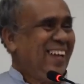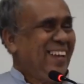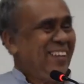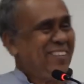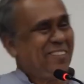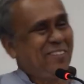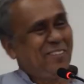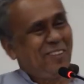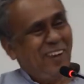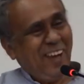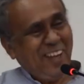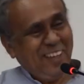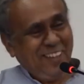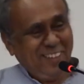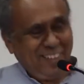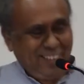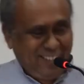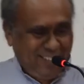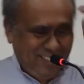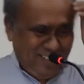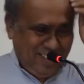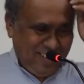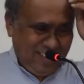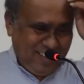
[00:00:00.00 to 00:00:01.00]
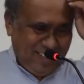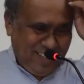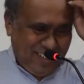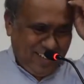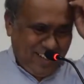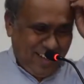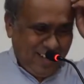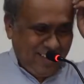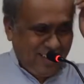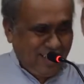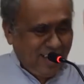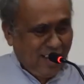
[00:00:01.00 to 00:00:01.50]
So I
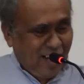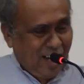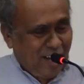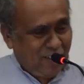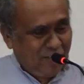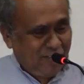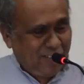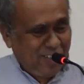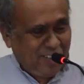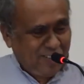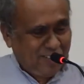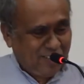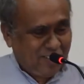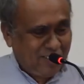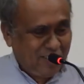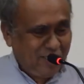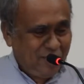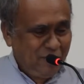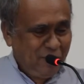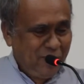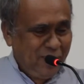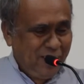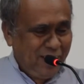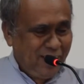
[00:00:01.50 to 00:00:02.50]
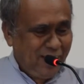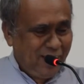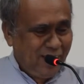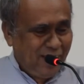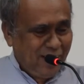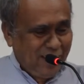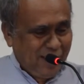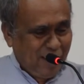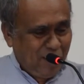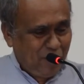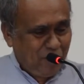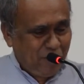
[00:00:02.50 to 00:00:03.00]
think after John Wheeler,
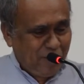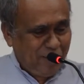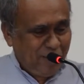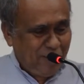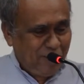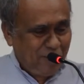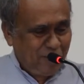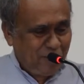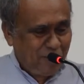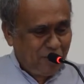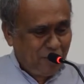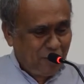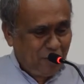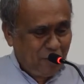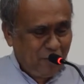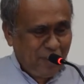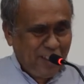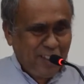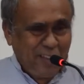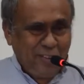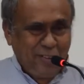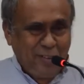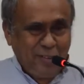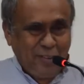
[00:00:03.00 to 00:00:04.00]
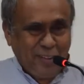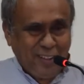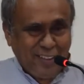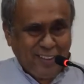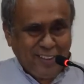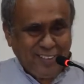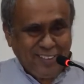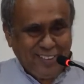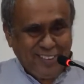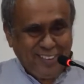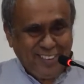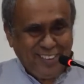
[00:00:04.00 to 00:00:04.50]
I have produced so many
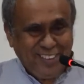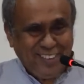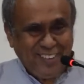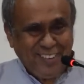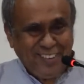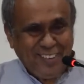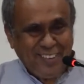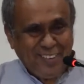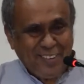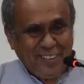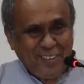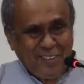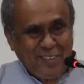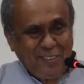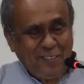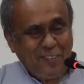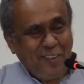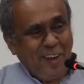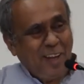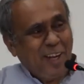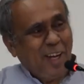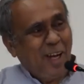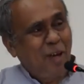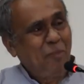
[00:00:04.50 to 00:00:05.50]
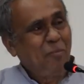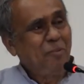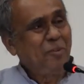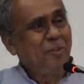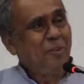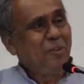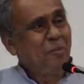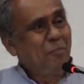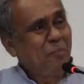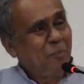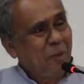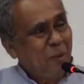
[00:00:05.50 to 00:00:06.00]
students who have come
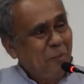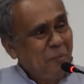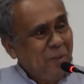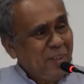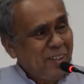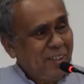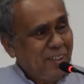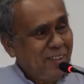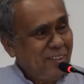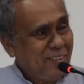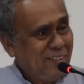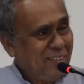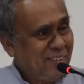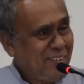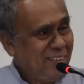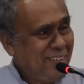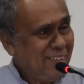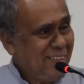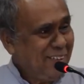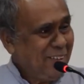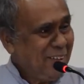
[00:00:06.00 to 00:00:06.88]
to prominence